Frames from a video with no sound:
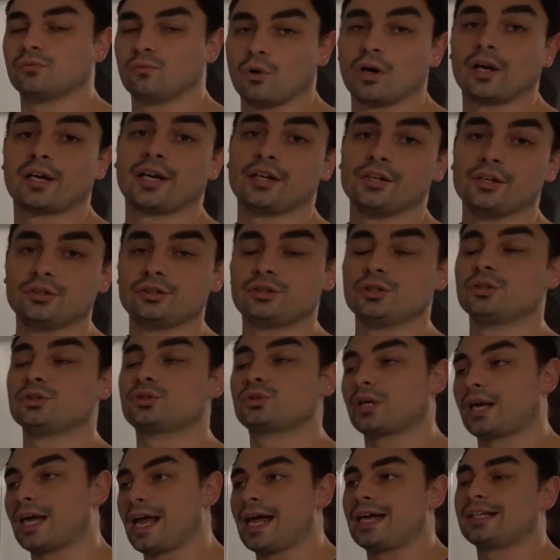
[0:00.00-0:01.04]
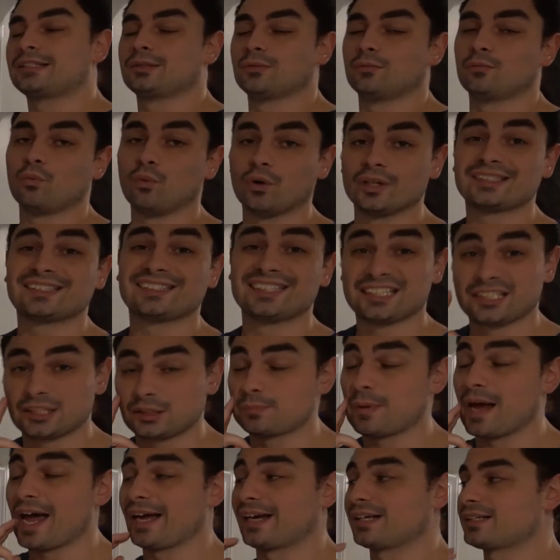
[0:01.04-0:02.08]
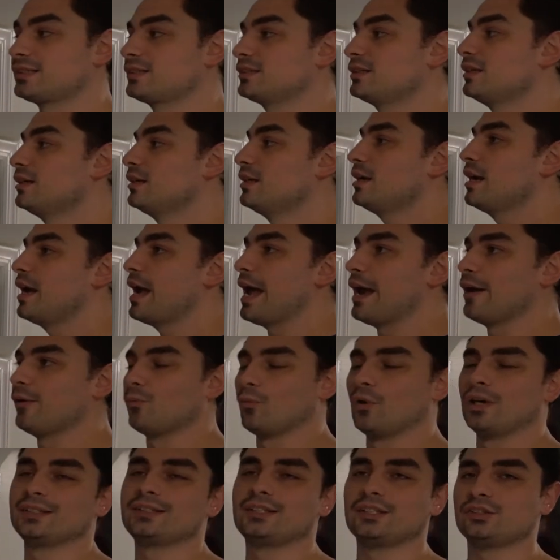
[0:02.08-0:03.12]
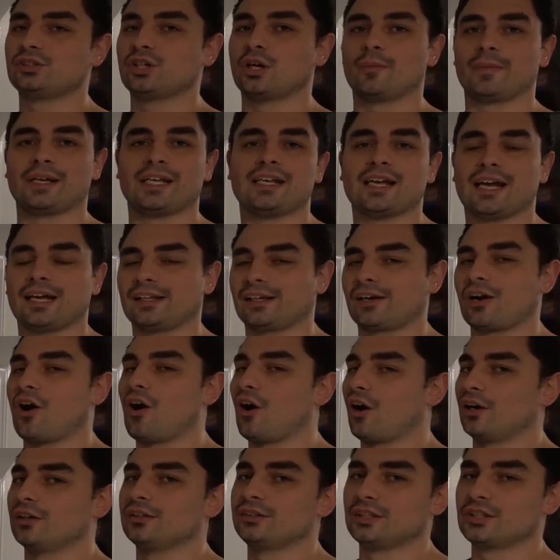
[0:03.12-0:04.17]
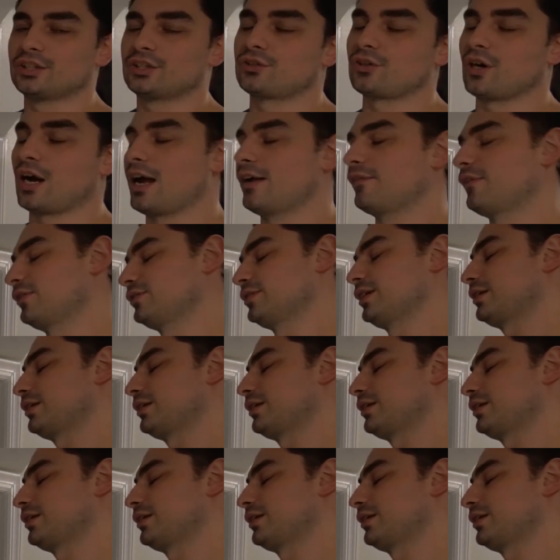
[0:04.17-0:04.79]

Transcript: What can you do? So I asked him, what's the specs? And once he told me he had like a hard disk drive, I was